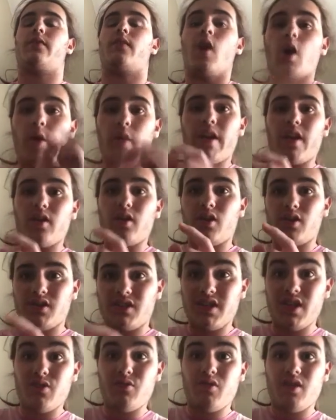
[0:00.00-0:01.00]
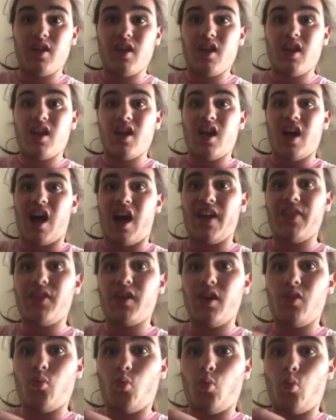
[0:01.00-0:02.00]
off. Oh, yeah, and also, I
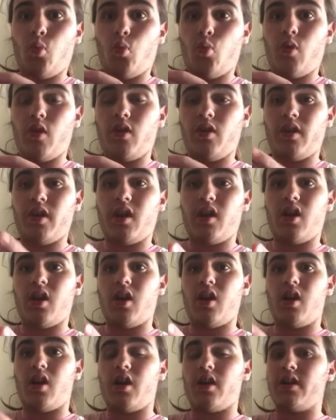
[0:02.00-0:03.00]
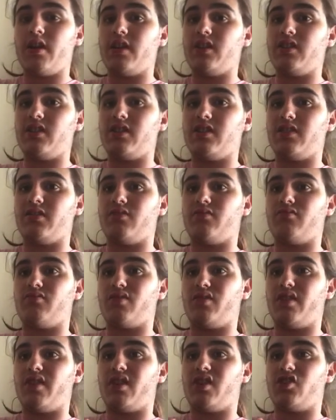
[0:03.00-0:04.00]
thought Will Arnett does a
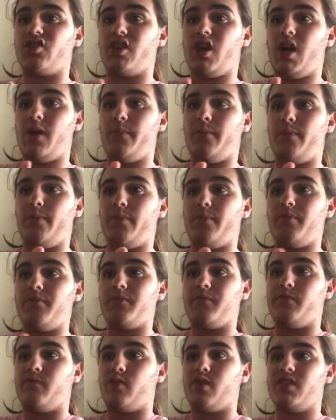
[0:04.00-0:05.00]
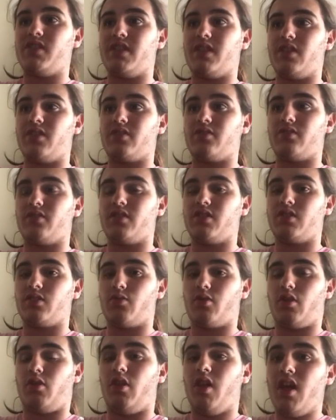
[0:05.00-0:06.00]
really good job voicing Surly
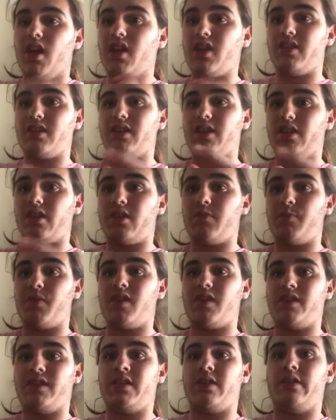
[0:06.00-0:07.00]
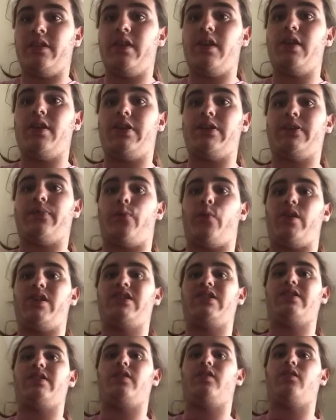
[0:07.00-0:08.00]
Squirrel because because he he also
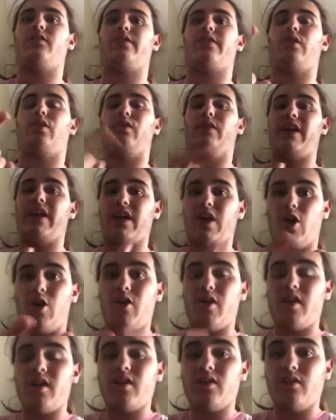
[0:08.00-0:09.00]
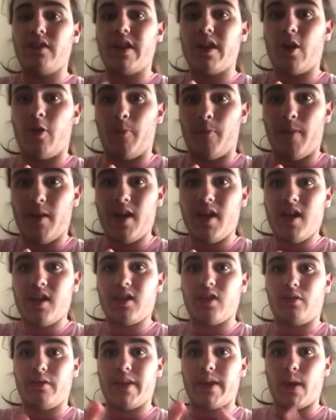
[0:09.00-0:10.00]
voiced the Lego Lego
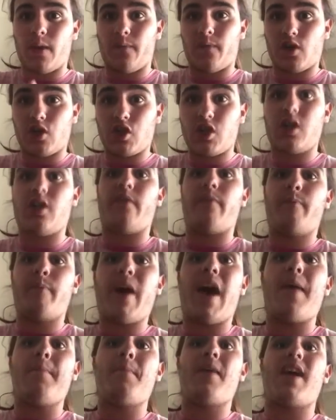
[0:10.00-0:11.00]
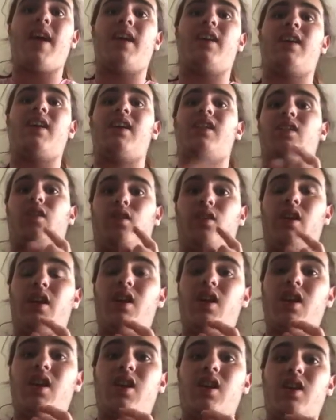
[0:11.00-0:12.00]
the Lego version of Batman in the
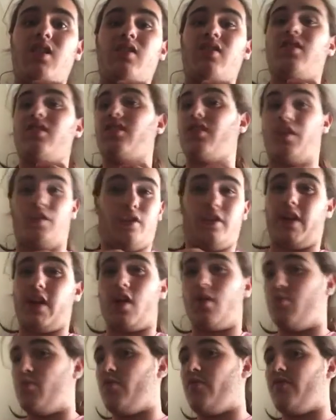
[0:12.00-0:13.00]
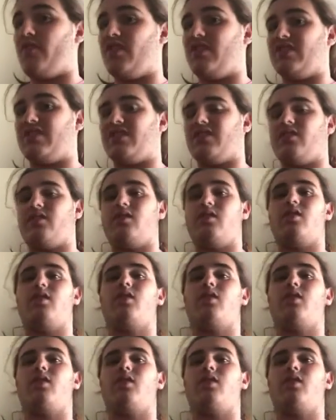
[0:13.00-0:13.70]
in the Lego movies.